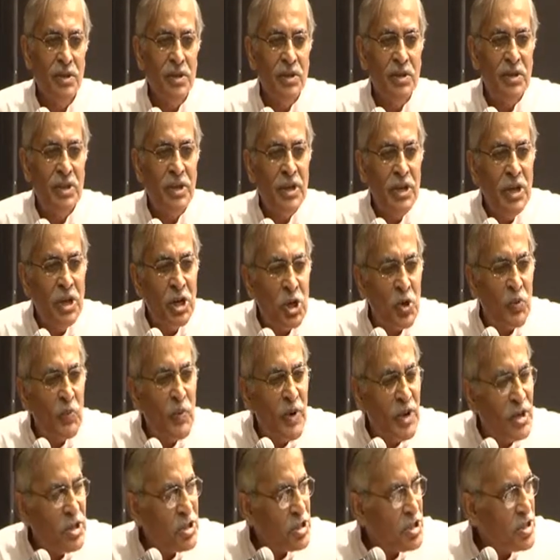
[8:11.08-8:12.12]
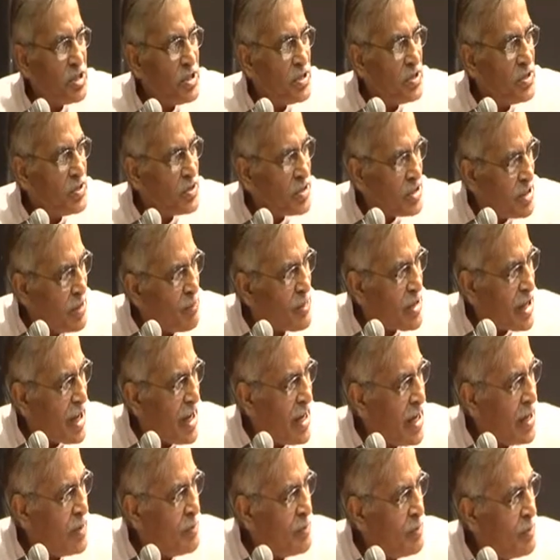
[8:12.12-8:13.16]
the intervention
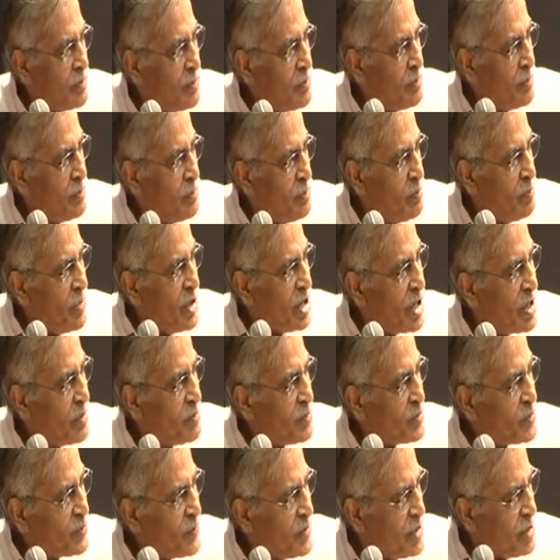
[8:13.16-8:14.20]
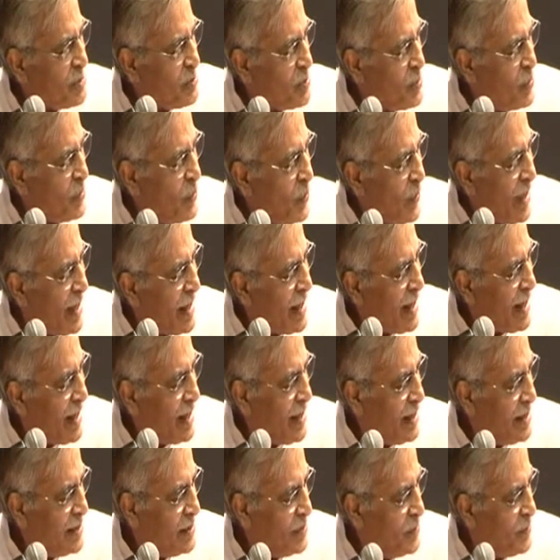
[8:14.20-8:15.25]
sometimes becomes very
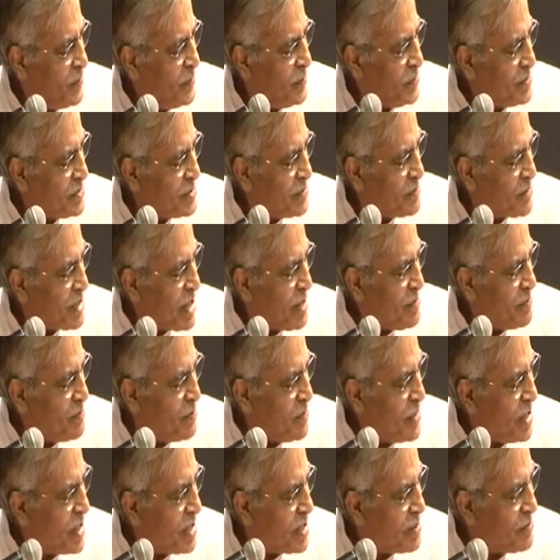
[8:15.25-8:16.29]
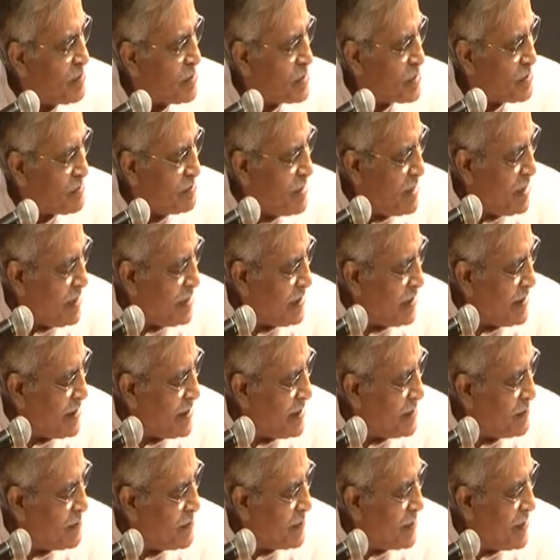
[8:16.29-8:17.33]
puerile, sometimes becomes
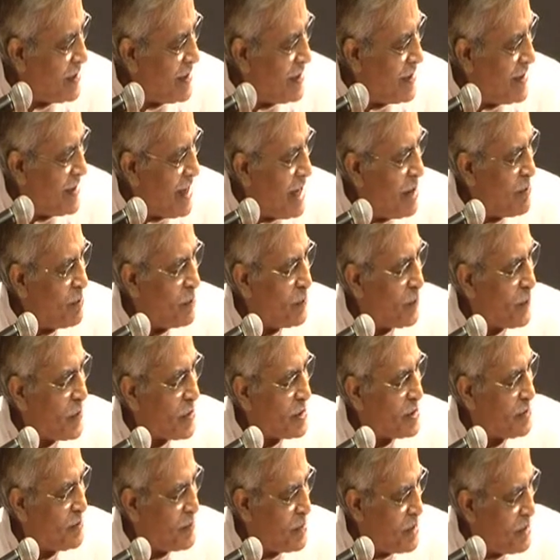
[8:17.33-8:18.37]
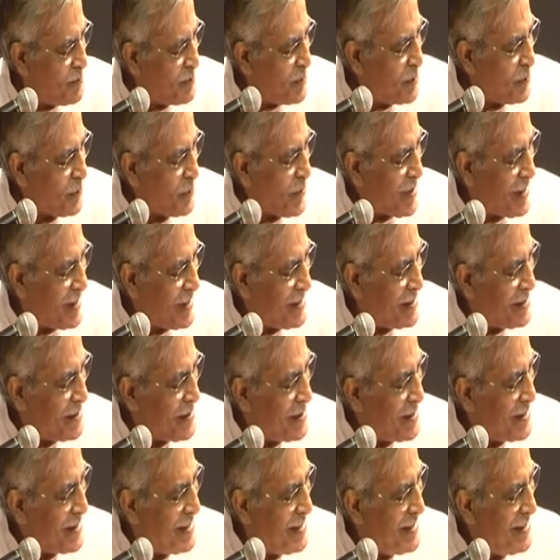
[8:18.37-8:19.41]
really, for the people who are
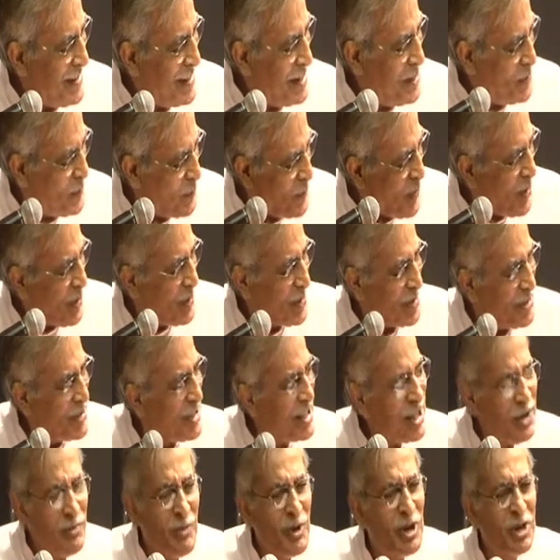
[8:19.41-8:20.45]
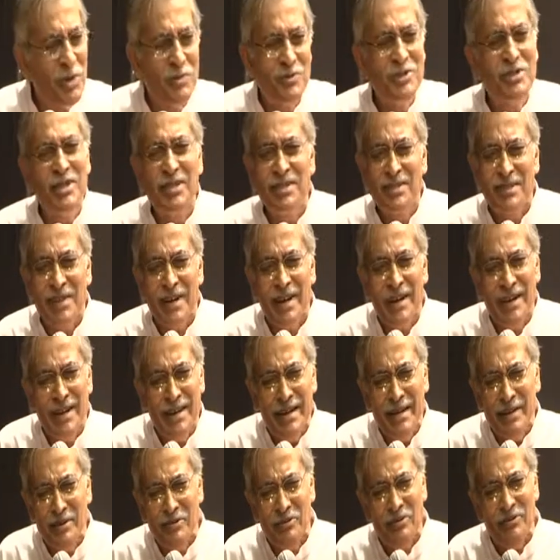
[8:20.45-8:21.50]
involved, it becomes just
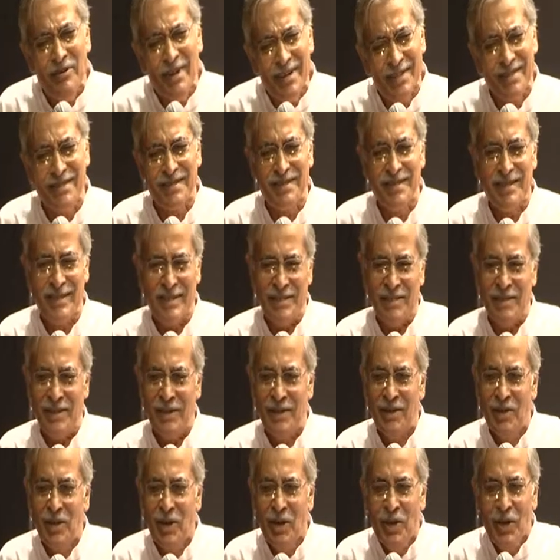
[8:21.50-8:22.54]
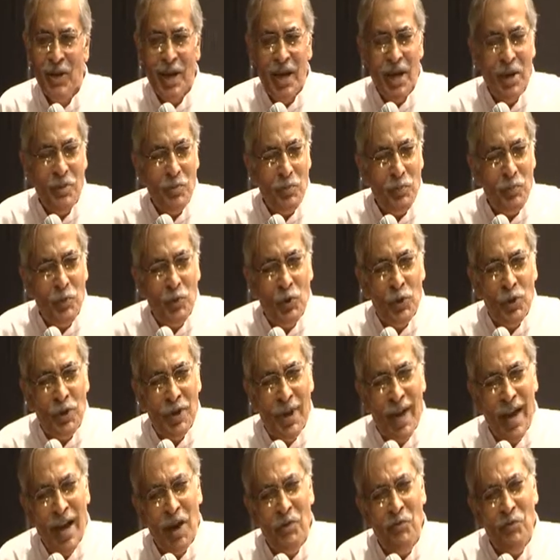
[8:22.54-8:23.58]
uninterested. And
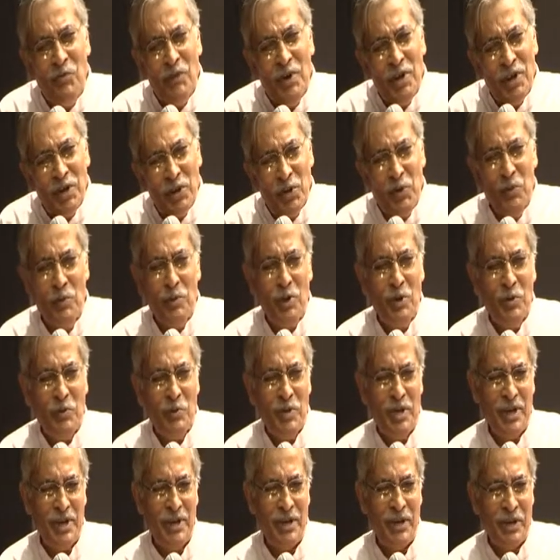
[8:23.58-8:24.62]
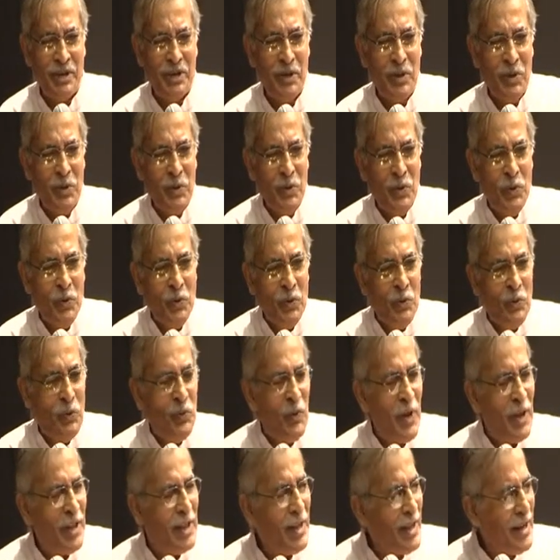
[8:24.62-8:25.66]
every human being,
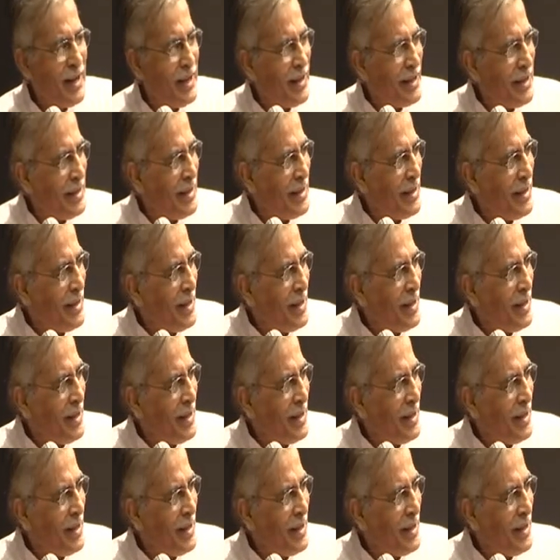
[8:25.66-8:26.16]
whether